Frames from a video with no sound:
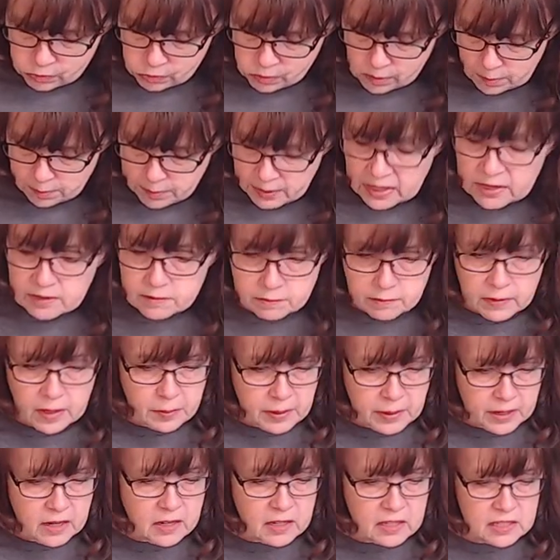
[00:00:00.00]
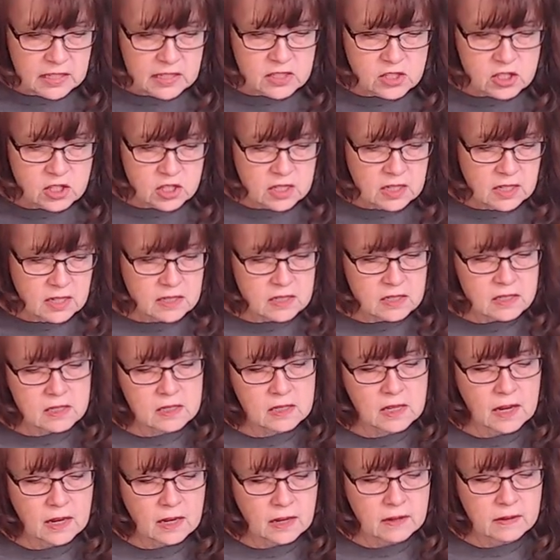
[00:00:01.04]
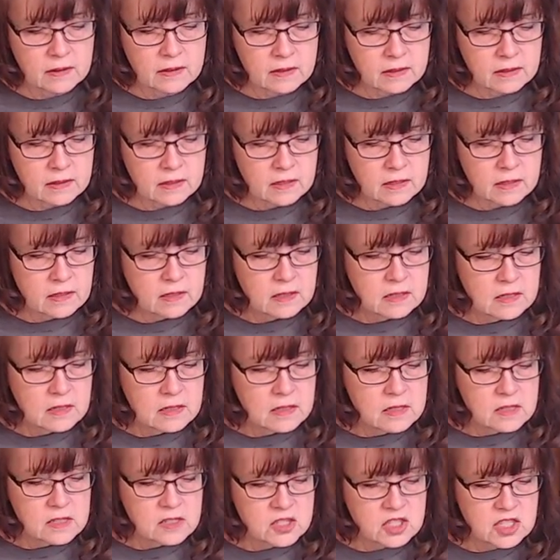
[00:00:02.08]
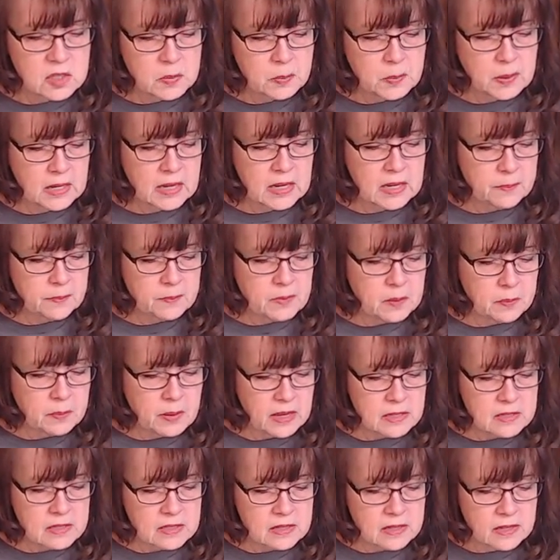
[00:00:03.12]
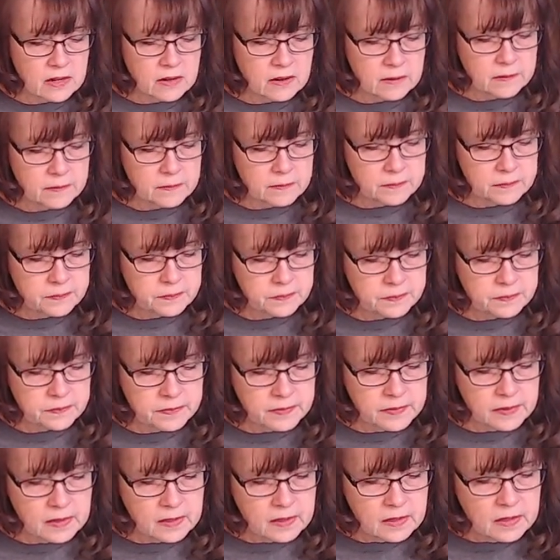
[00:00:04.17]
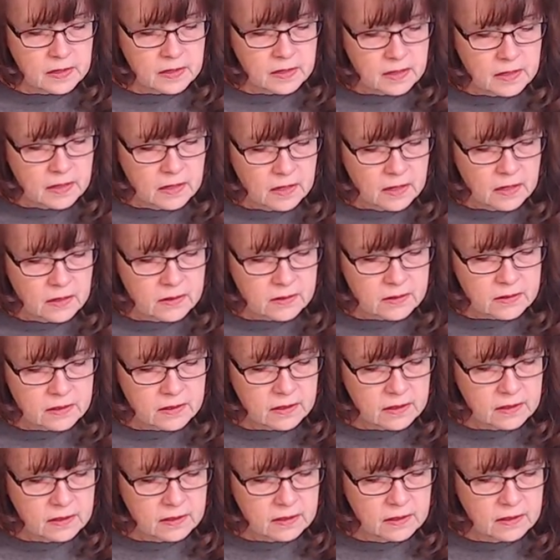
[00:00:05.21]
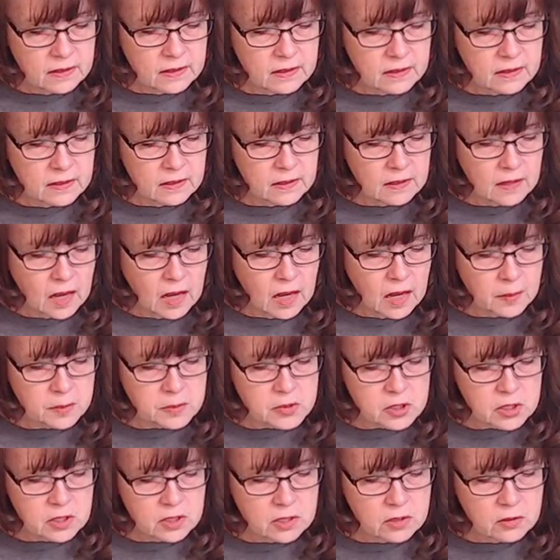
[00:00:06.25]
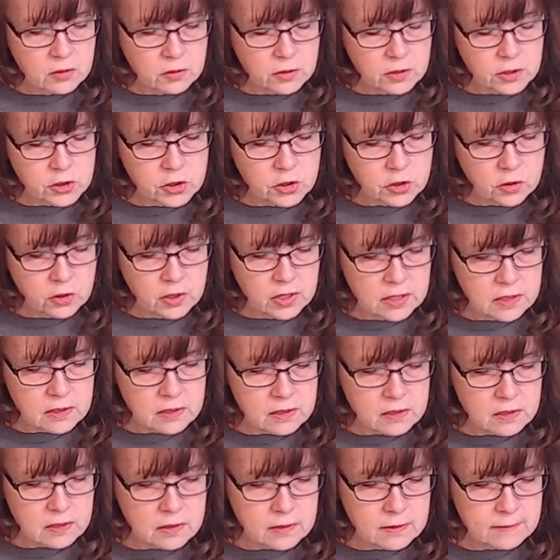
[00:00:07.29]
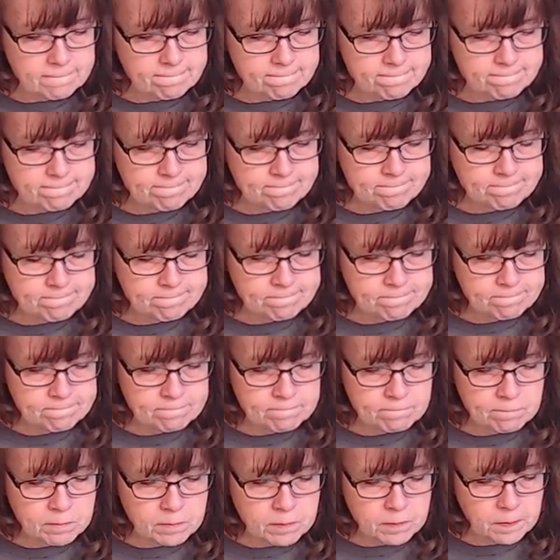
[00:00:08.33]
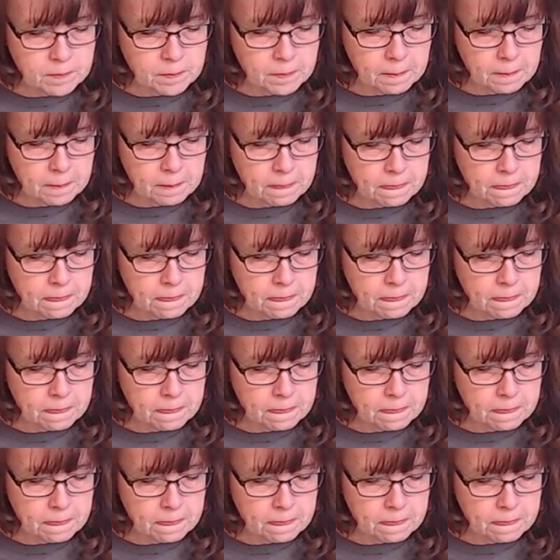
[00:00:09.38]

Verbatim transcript: But apparently she is, uh, she's picking up the pace there. Okay, option or choice? Hmm.